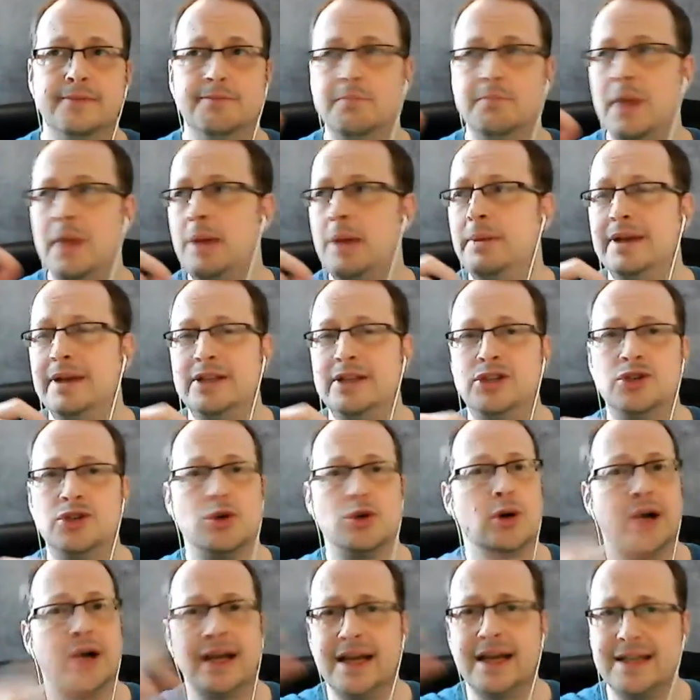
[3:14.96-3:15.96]
maybe
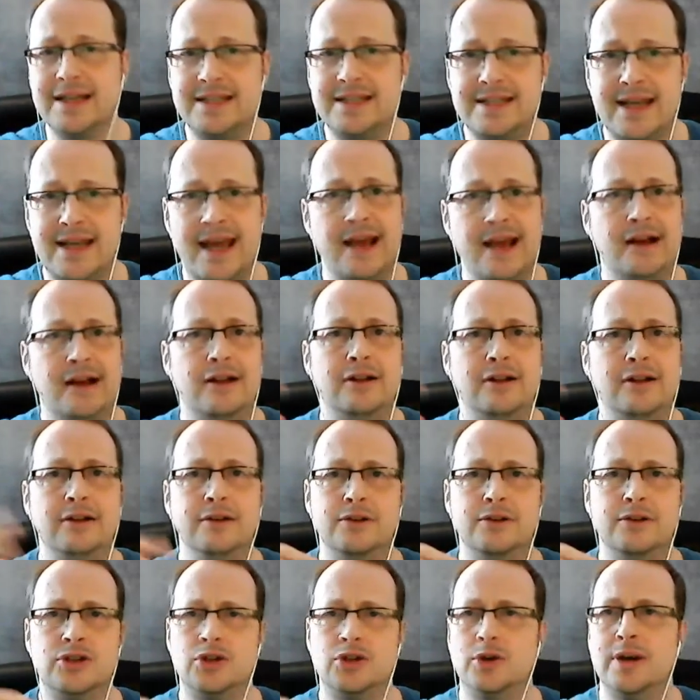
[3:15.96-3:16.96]
during a
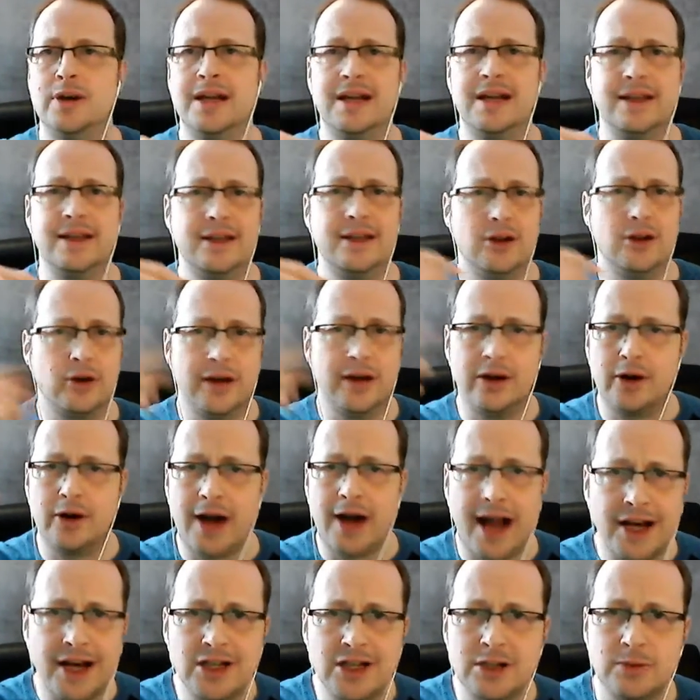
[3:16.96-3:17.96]
sale, during your
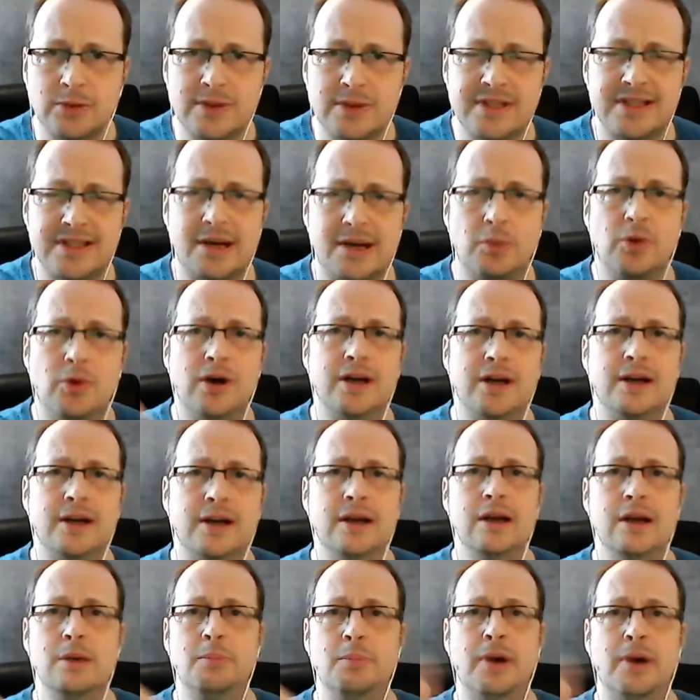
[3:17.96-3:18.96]
interaction with someone,
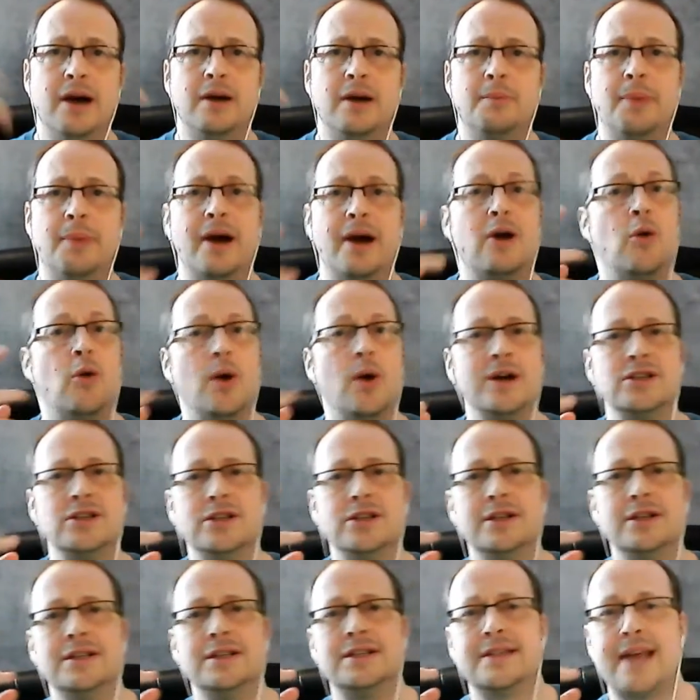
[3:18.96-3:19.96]
but
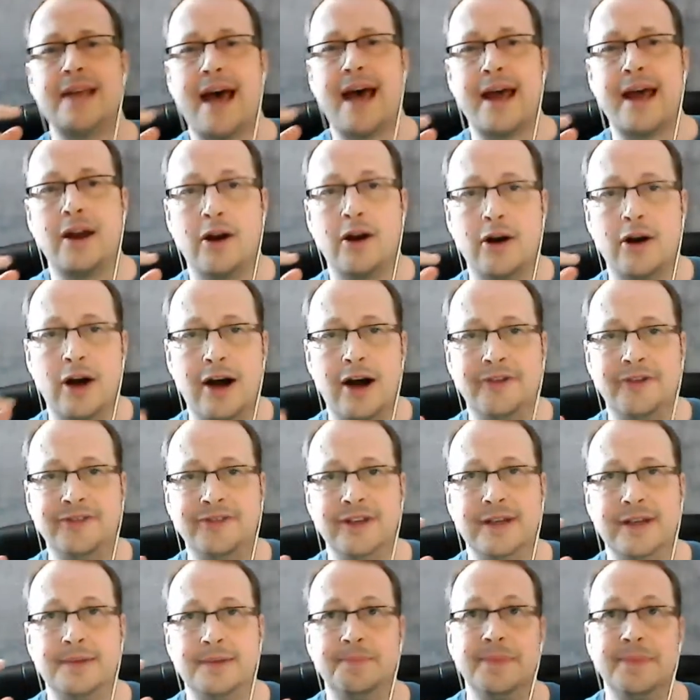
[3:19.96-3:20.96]
questions that are
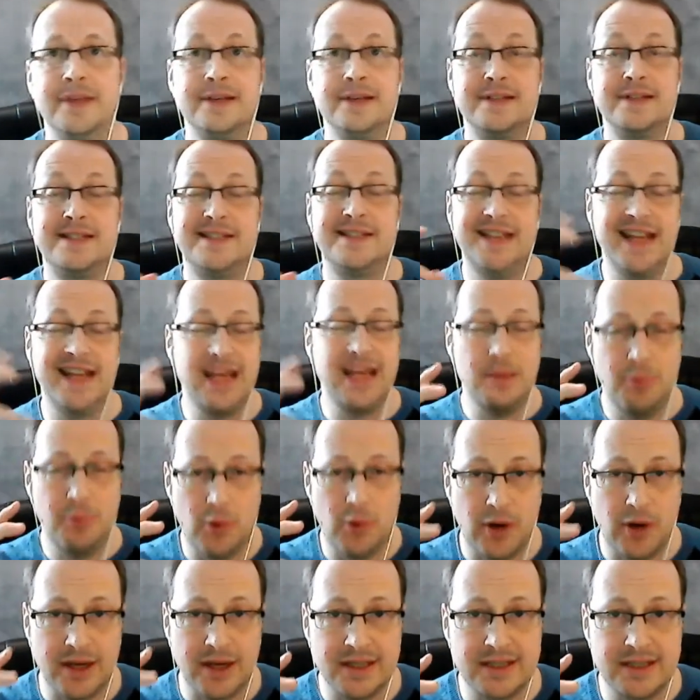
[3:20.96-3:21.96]
often sticky
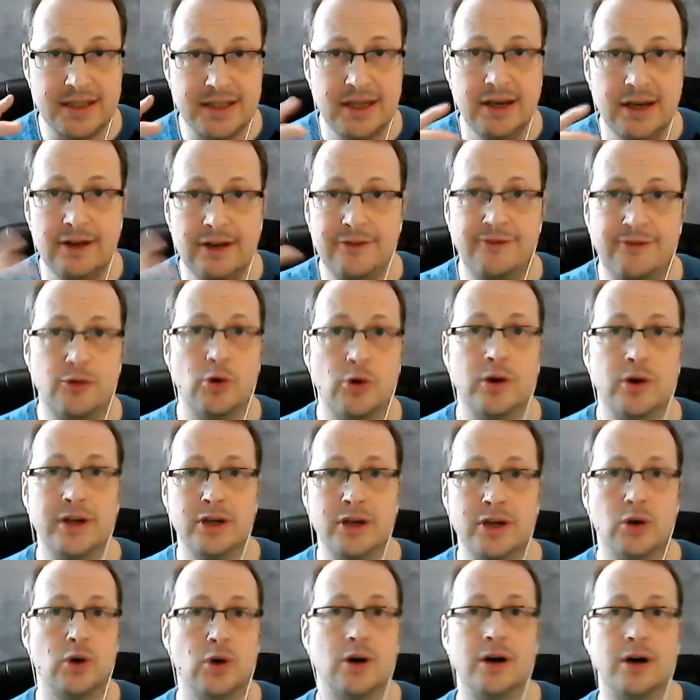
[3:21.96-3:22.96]
points for
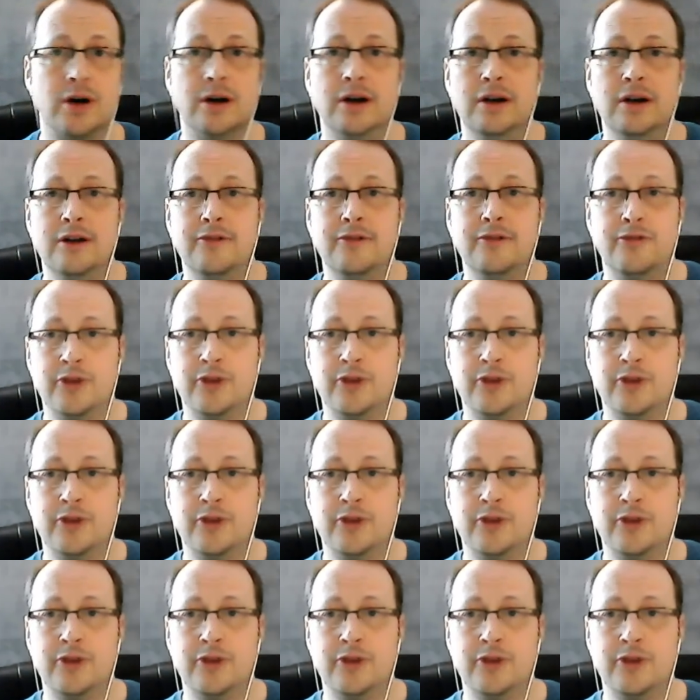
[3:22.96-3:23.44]
your